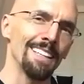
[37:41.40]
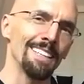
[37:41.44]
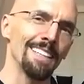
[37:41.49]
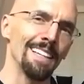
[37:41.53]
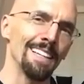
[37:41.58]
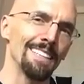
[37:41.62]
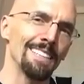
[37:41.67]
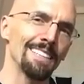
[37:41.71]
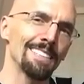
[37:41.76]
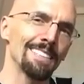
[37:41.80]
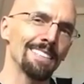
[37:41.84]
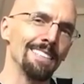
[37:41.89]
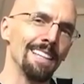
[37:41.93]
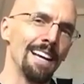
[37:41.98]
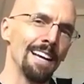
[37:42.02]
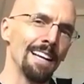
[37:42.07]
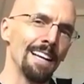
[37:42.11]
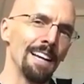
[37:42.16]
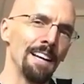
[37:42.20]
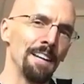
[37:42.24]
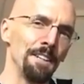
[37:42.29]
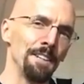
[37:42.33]
That's
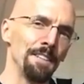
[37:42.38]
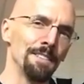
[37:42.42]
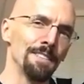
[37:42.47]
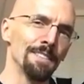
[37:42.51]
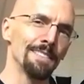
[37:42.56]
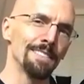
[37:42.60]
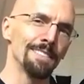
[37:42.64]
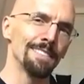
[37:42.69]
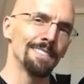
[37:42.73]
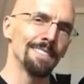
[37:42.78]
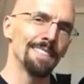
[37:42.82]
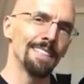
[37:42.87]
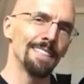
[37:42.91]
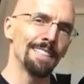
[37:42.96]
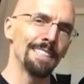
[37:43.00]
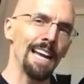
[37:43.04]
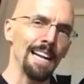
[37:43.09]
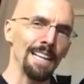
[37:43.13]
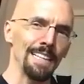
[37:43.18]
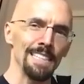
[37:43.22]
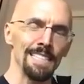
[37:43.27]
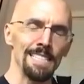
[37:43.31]
not how you
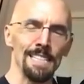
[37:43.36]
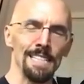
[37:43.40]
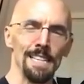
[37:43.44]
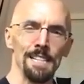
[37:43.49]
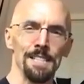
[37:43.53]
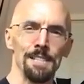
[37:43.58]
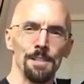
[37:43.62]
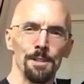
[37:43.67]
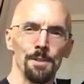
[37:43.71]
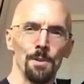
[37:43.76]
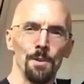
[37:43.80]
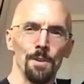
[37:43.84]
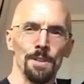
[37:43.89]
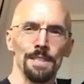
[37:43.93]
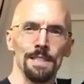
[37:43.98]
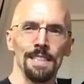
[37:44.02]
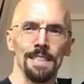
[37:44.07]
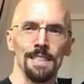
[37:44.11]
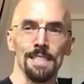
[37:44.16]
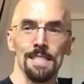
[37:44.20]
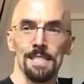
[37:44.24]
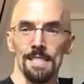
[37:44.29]
attack disease. You
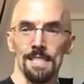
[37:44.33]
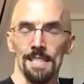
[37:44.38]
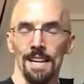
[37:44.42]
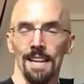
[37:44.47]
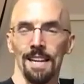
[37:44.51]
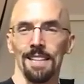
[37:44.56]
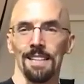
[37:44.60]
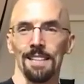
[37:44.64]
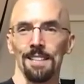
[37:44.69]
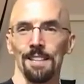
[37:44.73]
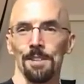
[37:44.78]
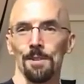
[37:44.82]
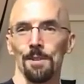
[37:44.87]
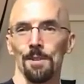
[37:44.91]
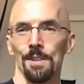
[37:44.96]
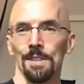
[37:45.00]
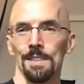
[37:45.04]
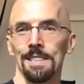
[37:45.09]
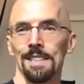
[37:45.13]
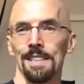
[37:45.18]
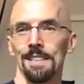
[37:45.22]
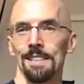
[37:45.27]
quarantine the sick and you
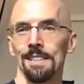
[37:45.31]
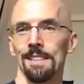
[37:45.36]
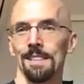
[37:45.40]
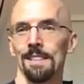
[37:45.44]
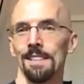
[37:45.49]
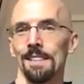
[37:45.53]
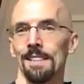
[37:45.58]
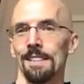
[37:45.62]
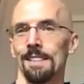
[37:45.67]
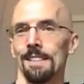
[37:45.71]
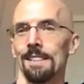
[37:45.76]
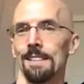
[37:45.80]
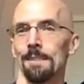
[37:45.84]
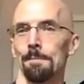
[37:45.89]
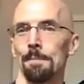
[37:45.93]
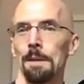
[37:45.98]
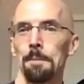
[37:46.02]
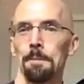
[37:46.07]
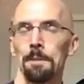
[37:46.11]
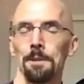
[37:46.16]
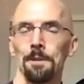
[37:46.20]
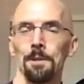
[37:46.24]
quarantine the
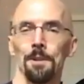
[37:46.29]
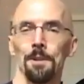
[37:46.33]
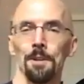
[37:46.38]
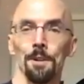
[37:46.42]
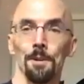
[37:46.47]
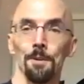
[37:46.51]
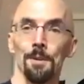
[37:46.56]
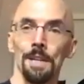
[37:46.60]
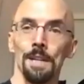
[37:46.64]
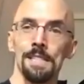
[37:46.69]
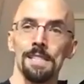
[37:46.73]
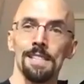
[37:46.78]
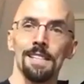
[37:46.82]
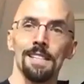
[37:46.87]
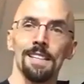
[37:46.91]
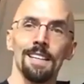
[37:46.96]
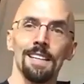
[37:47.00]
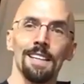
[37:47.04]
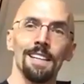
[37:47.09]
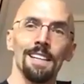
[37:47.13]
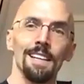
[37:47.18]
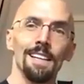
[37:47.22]
people who are at risk.
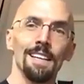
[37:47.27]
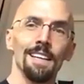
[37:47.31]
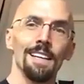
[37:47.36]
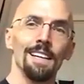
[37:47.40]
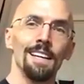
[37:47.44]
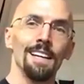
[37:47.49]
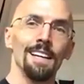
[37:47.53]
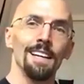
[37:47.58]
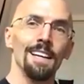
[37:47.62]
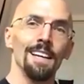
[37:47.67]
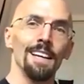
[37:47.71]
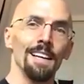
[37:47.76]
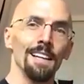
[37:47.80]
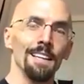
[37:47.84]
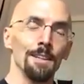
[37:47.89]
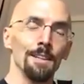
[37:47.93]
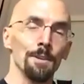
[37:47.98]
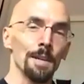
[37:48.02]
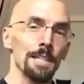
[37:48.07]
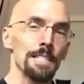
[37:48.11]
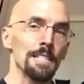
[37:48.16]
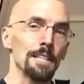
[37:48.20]
And
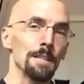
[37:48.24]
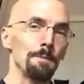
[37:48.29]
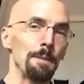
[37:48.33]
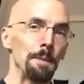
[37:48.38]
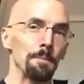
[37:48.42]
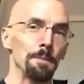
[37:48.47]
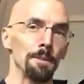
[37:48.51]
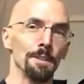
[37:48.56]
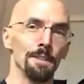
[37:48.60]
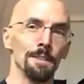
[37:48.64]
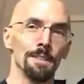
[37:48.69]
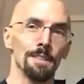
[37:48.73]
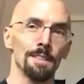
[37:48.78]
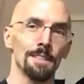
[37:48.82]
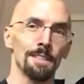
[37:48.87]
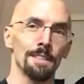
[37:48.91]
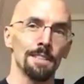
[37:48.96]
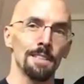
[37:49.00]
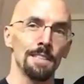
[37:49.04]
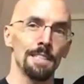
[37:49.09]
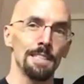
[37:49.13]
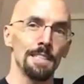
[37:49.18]
the rest of the people
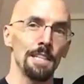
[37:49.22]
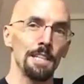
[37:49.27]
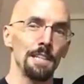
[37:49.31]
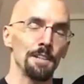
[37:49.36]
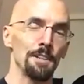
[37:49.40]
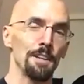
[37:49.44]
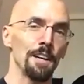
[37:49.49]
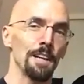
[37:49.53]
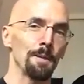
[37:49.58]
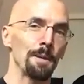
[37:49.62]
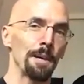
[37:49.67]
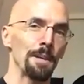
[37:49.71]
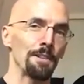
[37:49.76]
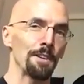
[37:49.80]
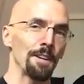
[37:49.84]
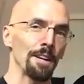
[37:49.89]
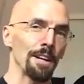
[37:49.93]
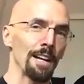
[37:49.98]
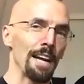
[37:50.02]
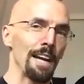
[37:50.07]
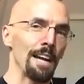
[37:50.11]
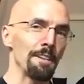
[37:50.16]
continue on about
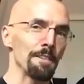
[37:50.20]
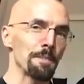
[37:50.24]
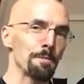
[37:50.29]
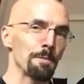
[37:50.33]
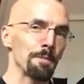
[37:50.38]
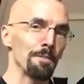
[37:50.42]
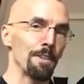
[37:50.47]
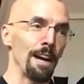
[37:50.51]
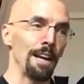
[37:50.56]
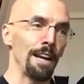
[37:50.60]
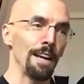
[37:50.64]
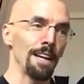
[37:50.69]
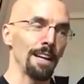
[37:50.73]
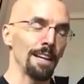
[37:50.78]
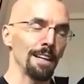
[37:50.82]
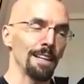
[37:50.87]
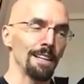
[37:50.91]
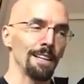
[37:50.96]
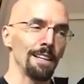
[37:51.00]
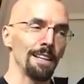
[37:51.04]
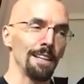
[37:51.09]
their lives, providing